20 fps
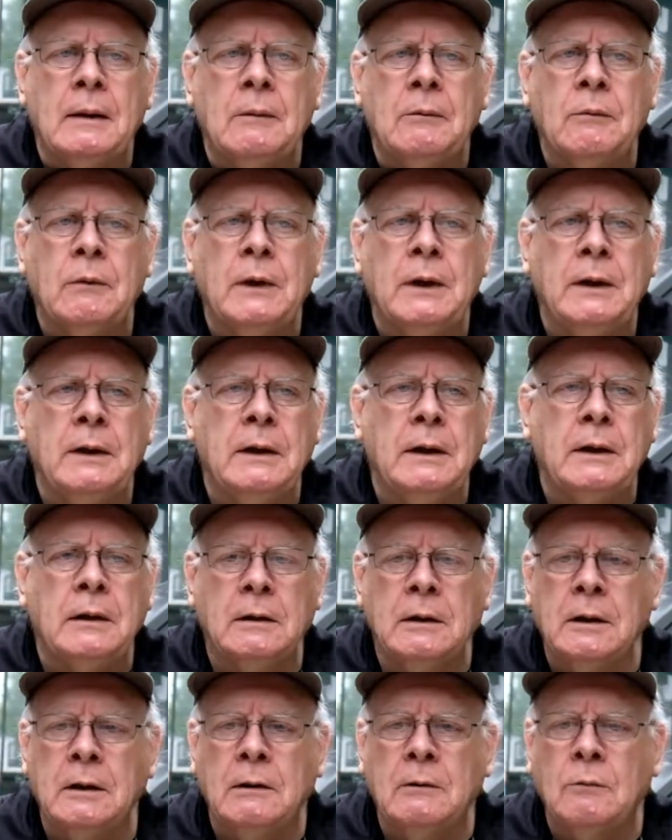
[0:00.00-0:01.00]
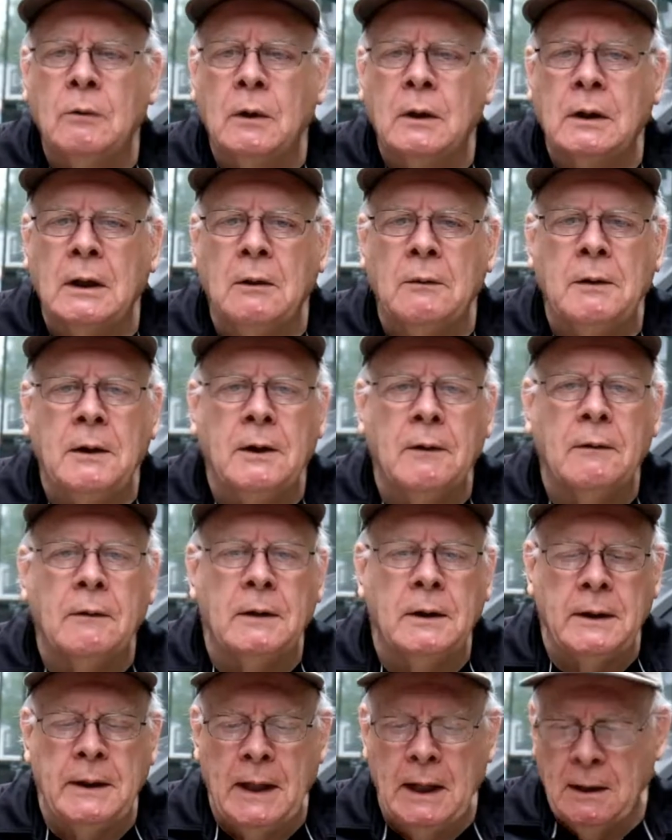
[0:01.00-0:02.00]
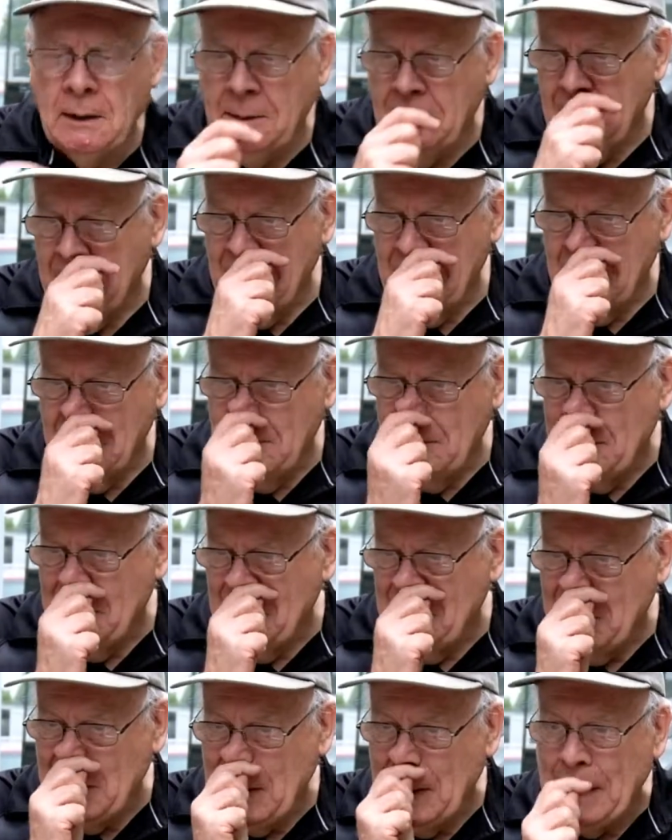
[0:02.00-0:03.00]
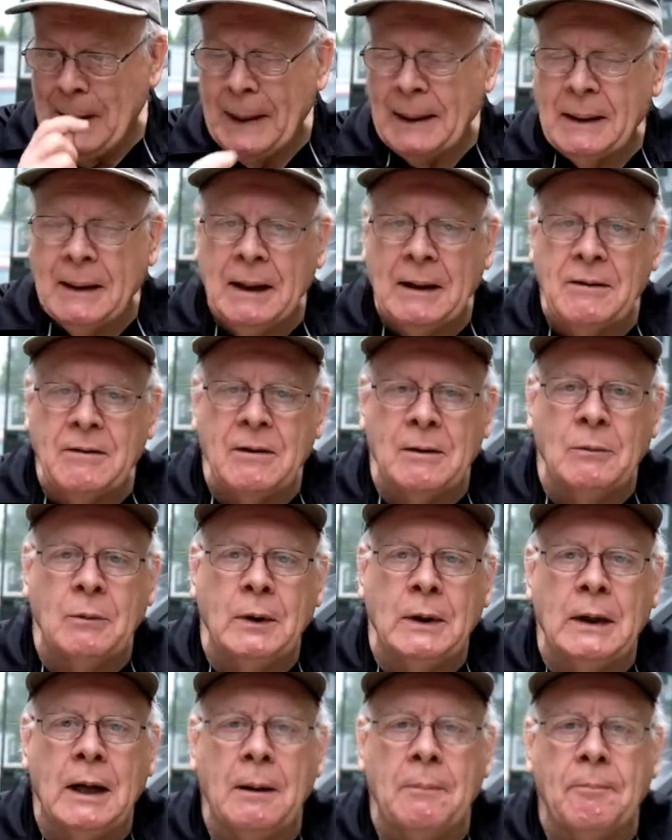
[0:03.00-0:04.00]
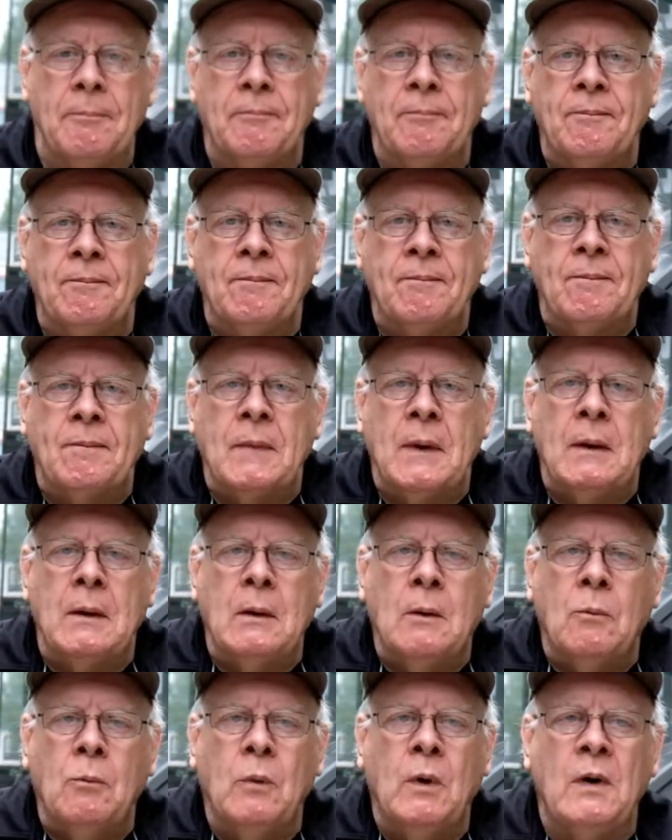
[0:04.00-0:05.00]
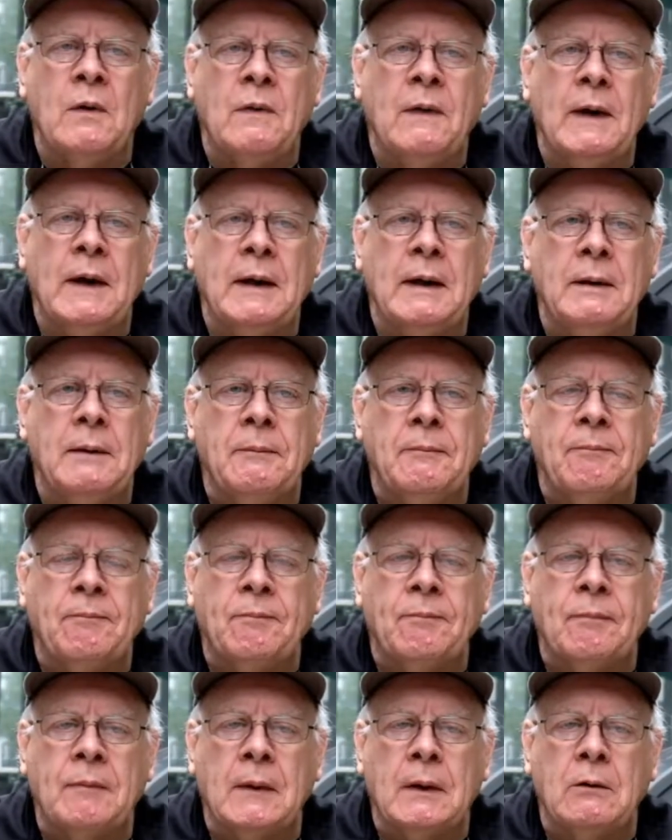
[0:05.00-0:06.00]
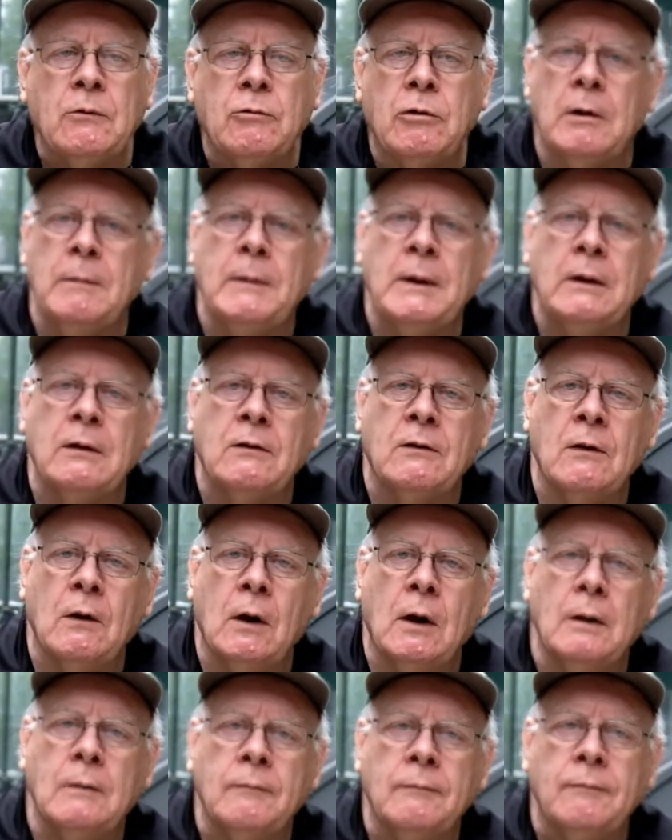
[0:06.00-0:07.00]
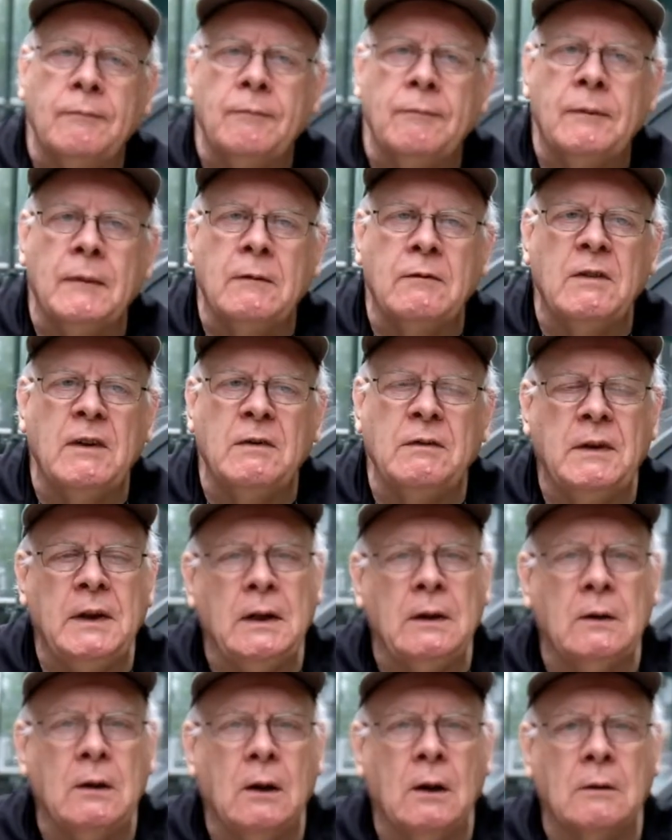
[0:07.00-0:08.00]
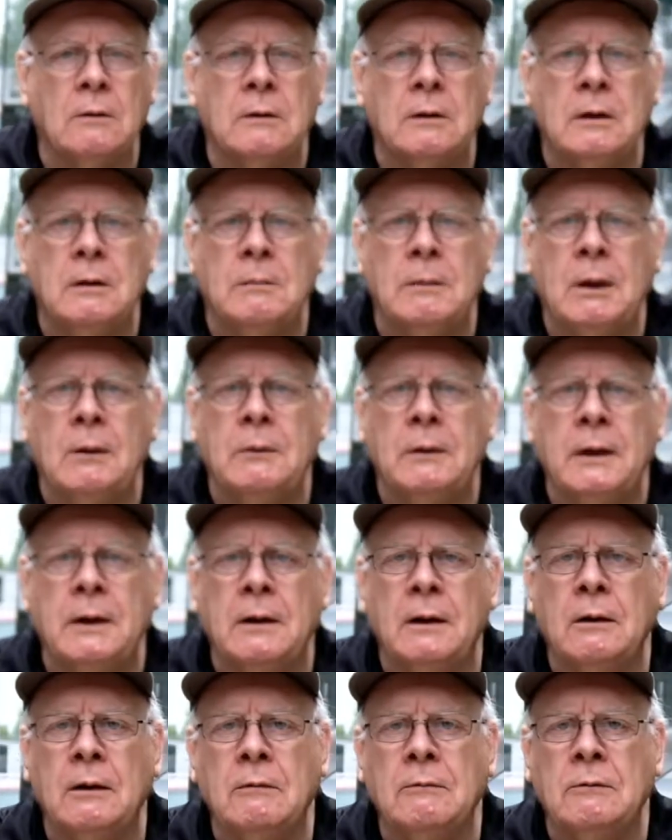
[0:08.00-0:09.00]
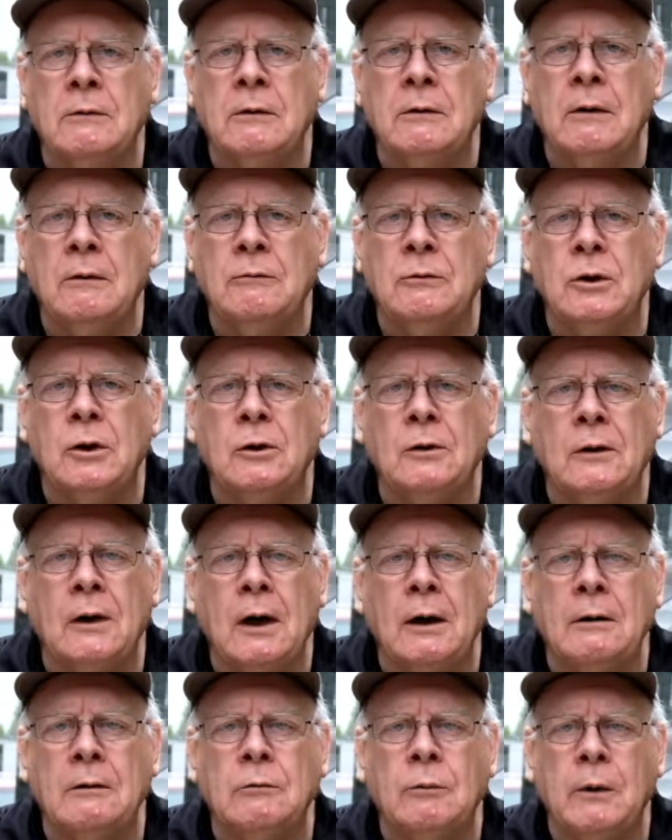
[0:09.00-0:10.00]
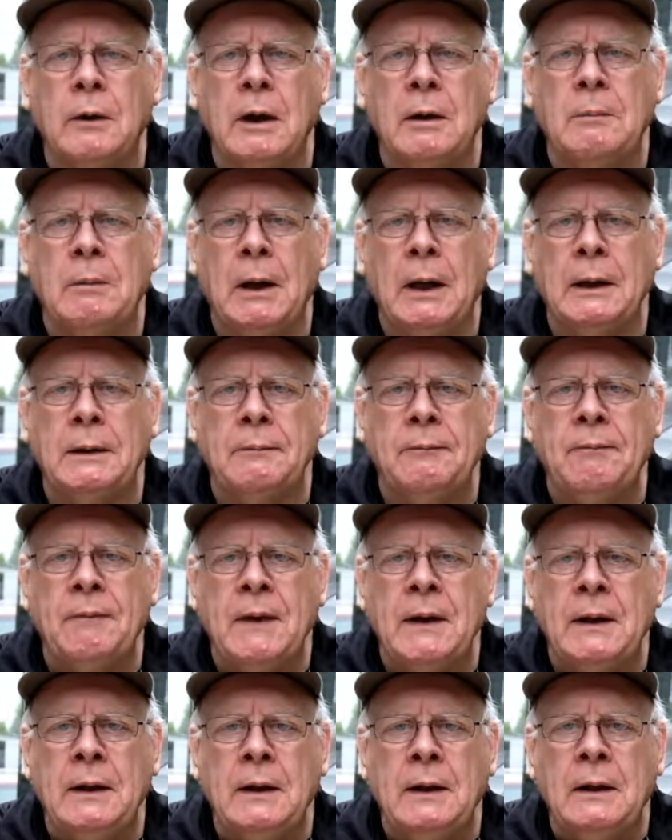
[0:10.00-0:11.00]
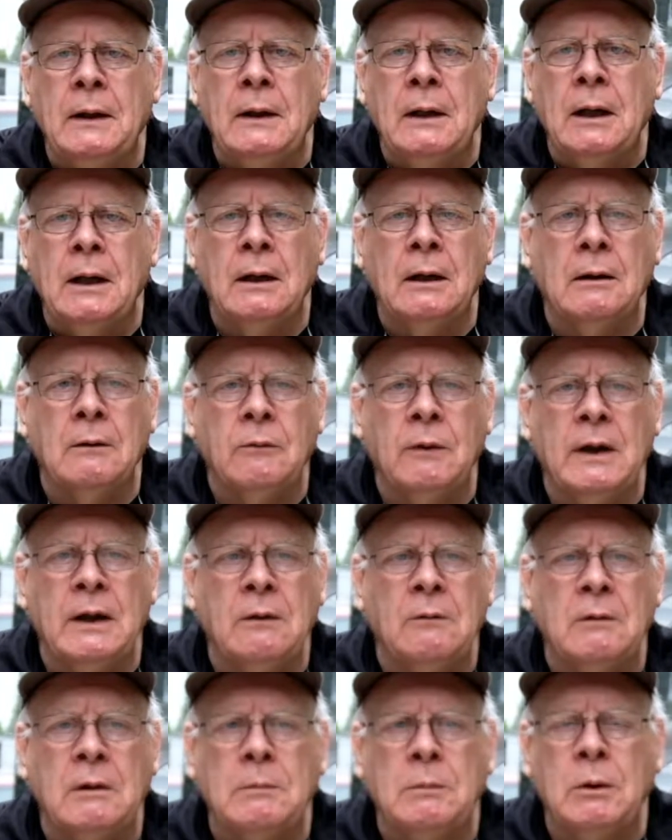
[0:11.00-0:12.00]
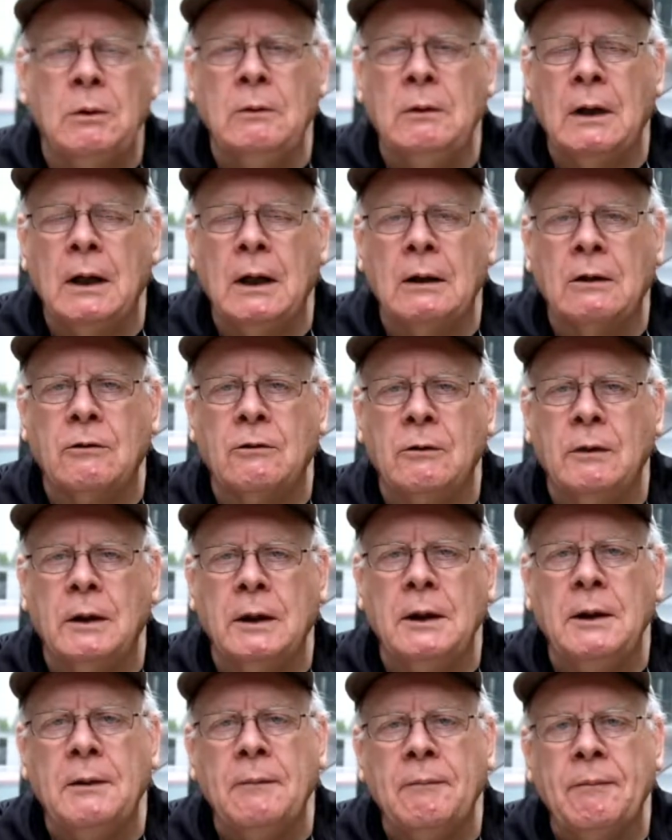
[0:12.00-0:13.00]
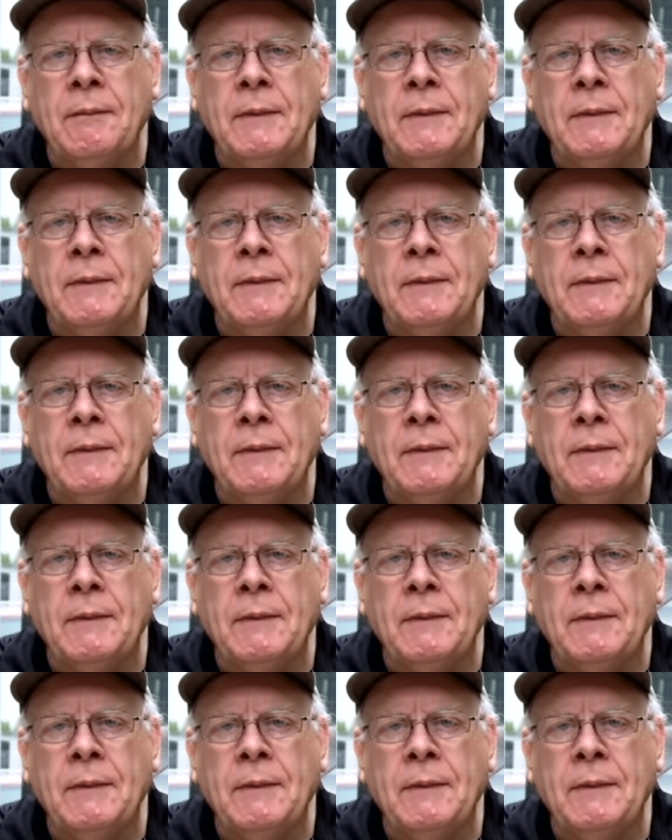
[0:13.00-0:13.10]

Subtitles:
we did a little work out here on the deck, and I cut some wood up with a trimming saw, $15 about it, or rural hardware I bought, way out in the boondocks really.